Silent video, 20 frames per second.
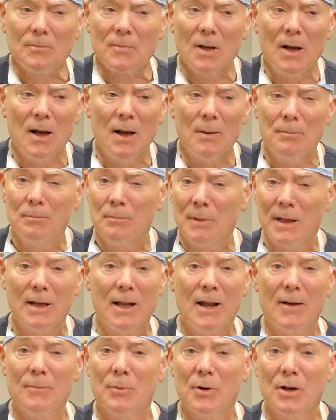Men
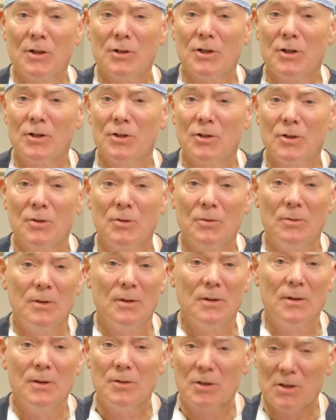have breast tissue
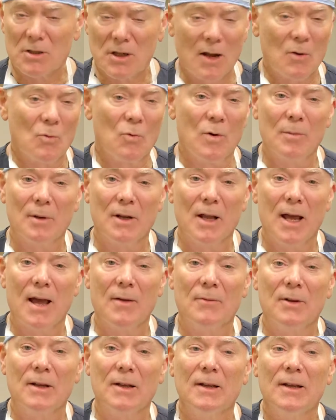just like women
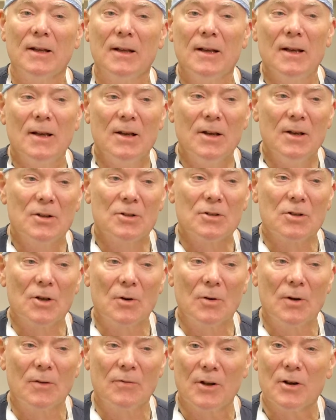have it.
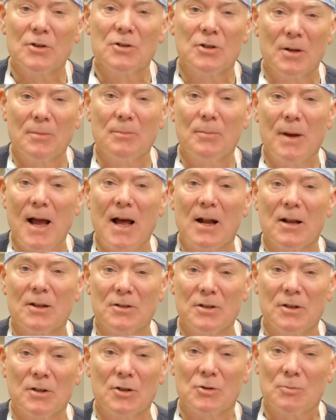So if there's an
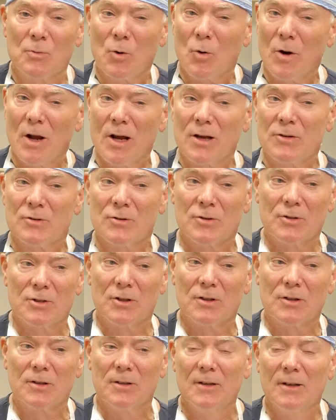imbalance and there's more
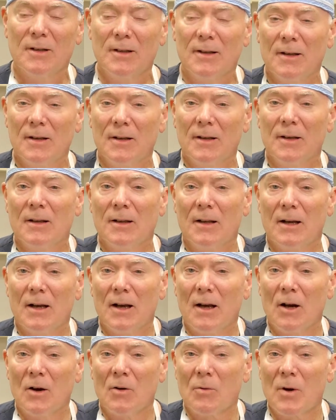estrogen
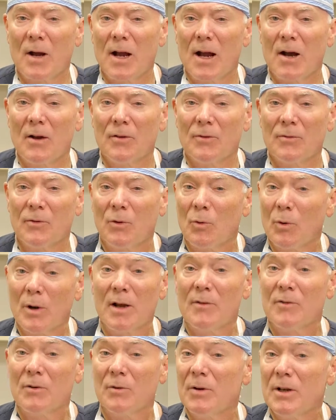around for
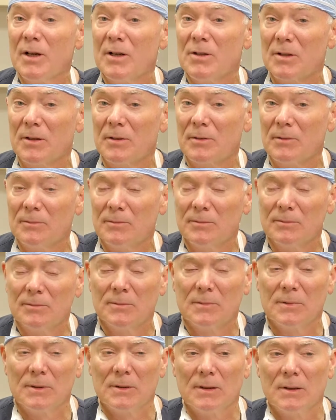whatever reason,
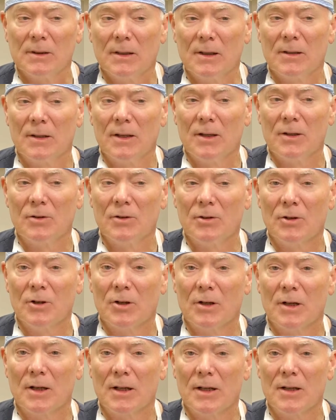then you're
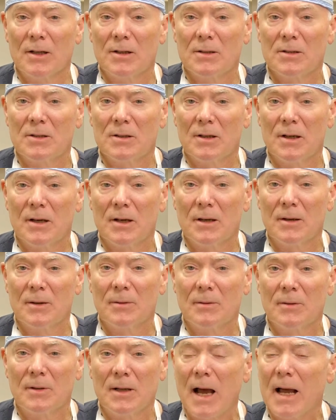going to get
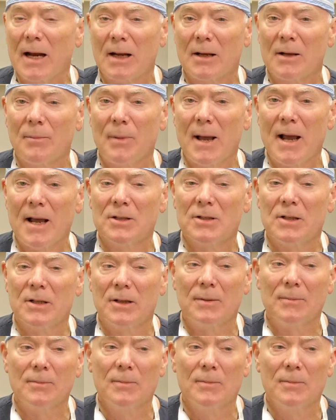gynecomastia.